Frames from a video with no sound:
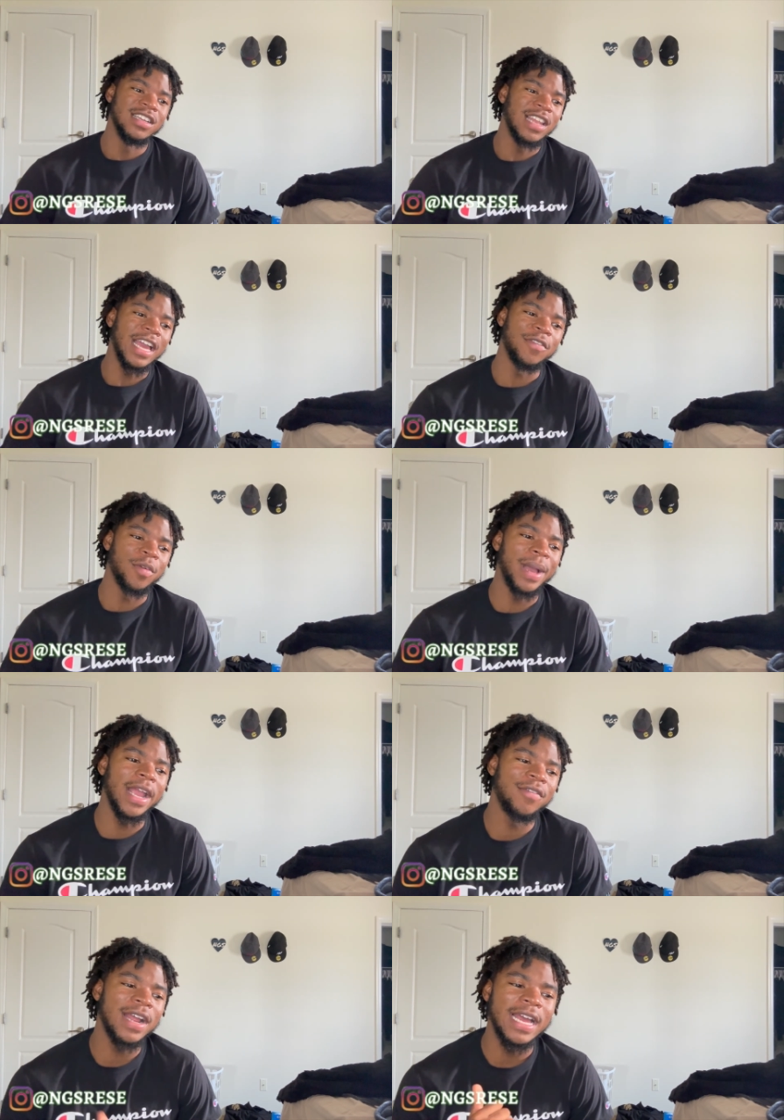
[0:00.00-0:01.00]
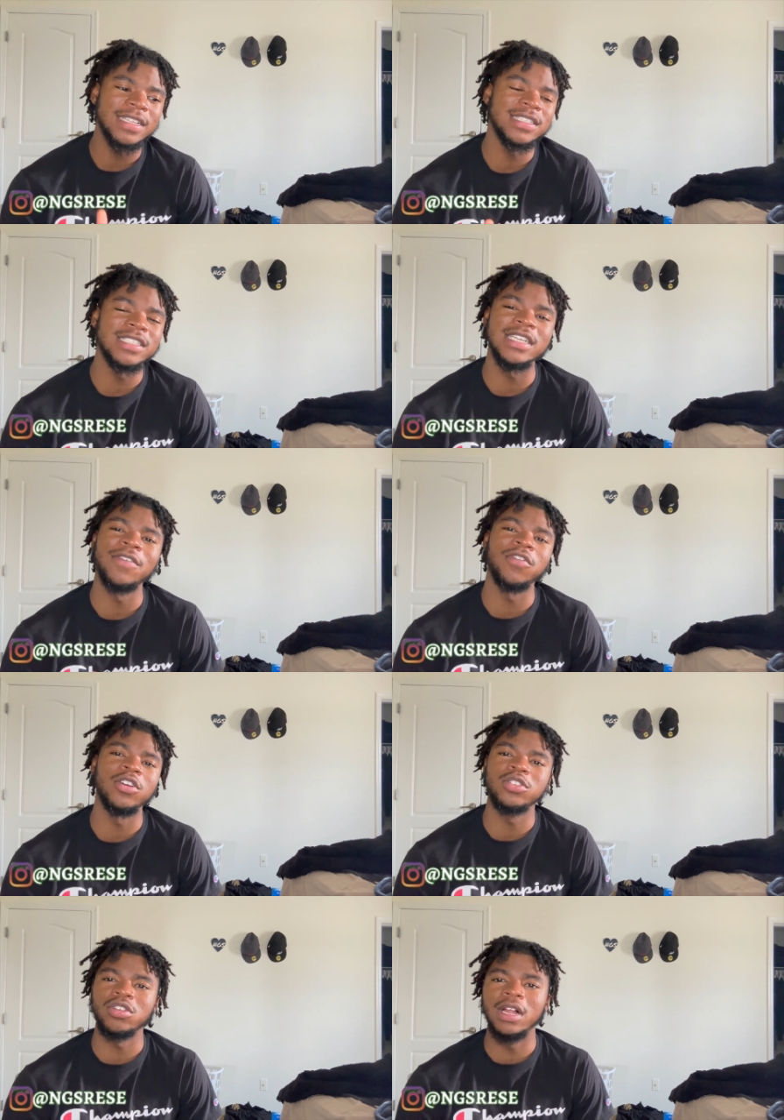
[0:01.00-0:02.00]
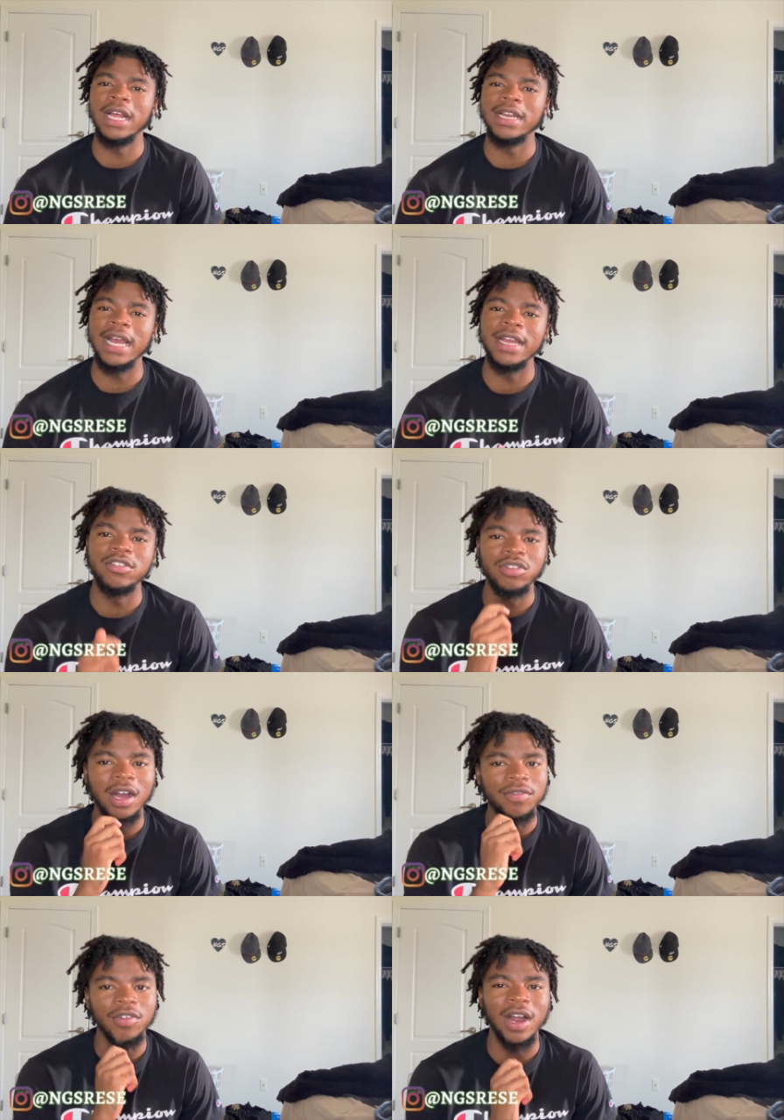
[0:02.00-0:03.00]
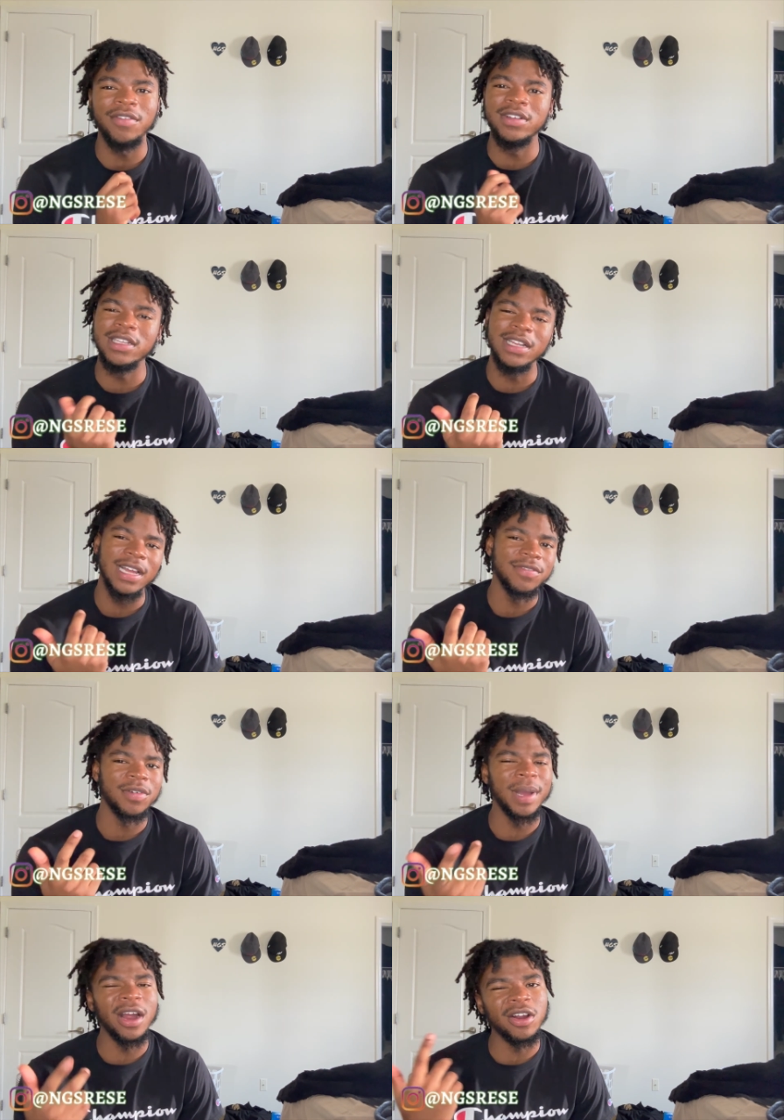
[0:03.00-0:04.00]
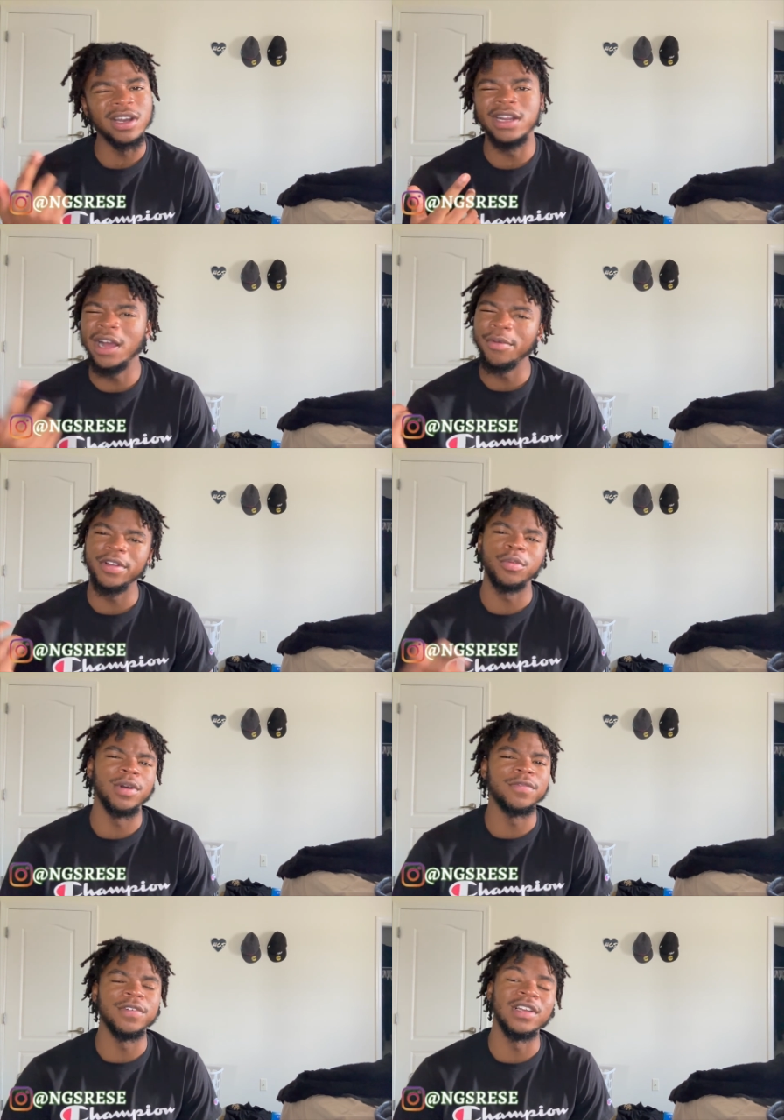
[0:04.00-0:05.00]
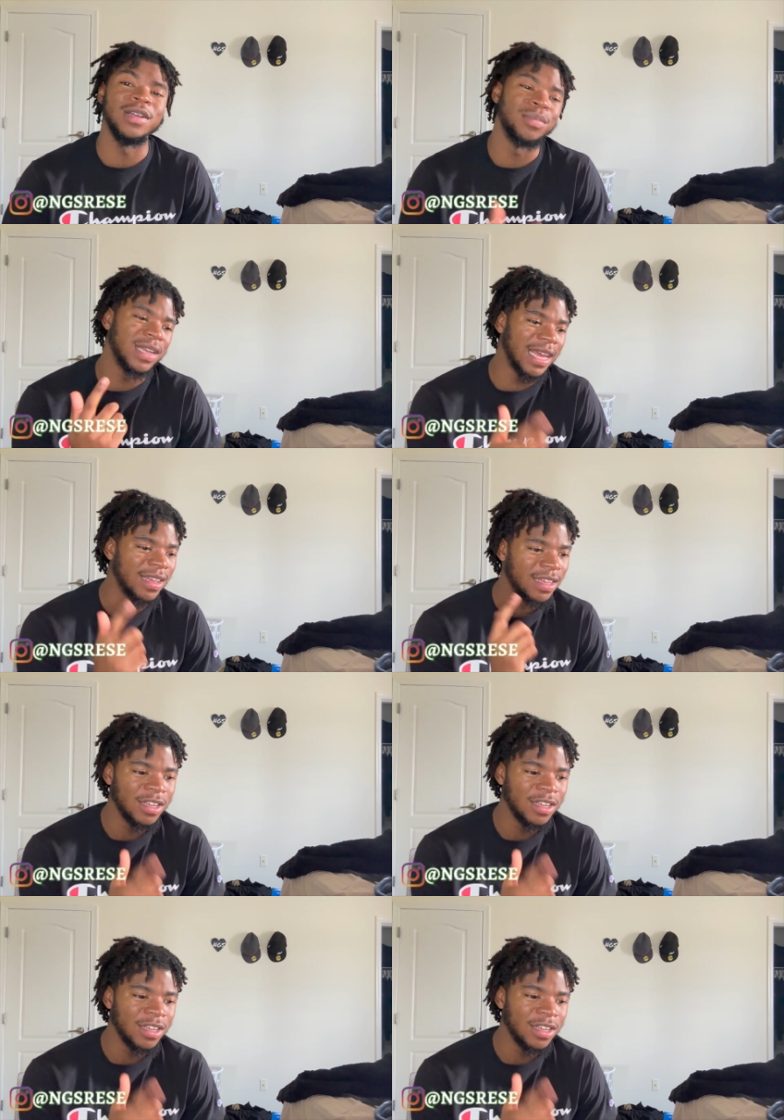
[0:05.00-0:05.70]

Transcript: Like, even I ain't reacted to Tjay first song like, that he dropped for, I really, like, you feel me? I heard it, I don't really want to feel it, but like,